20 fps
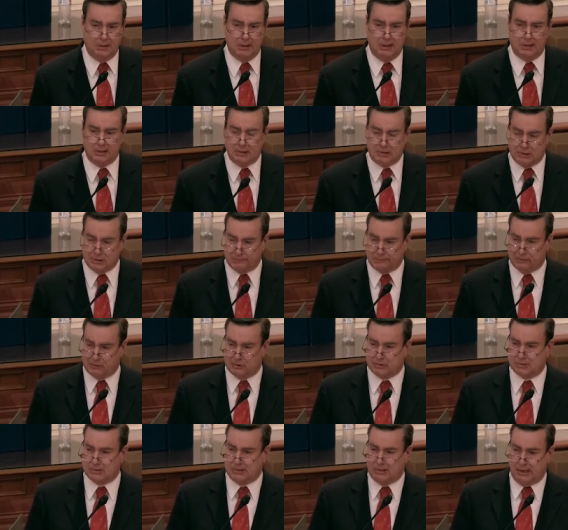in a
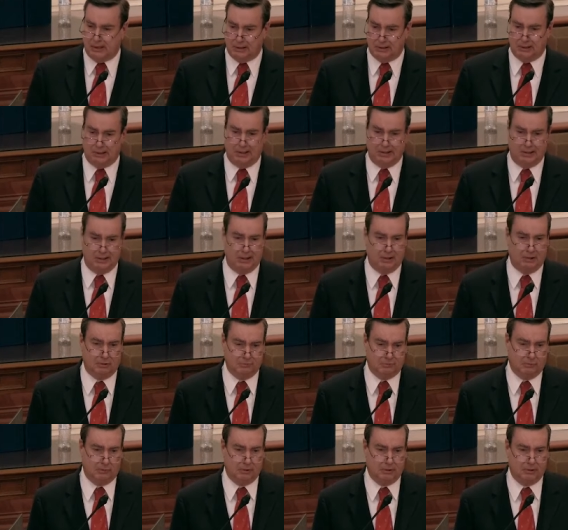diverse state like
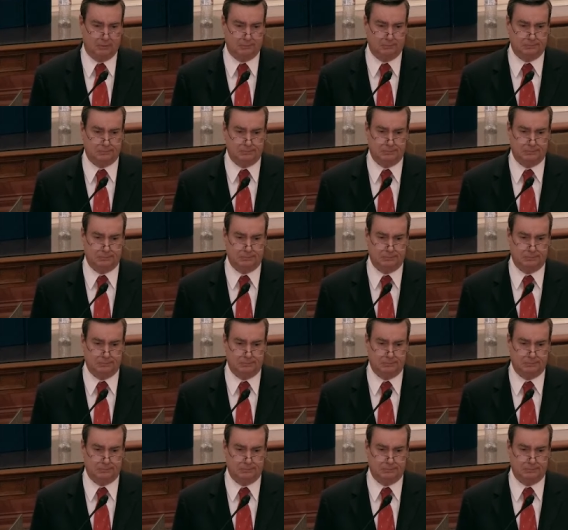California.